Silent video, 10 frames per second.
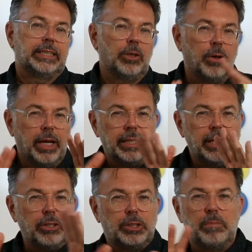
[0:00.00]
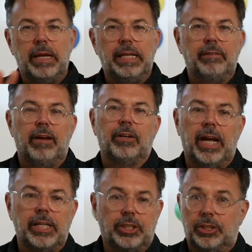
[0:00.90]
So there is many
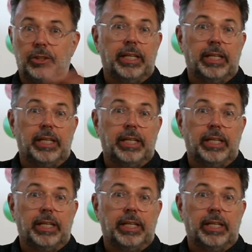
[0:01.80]
variations.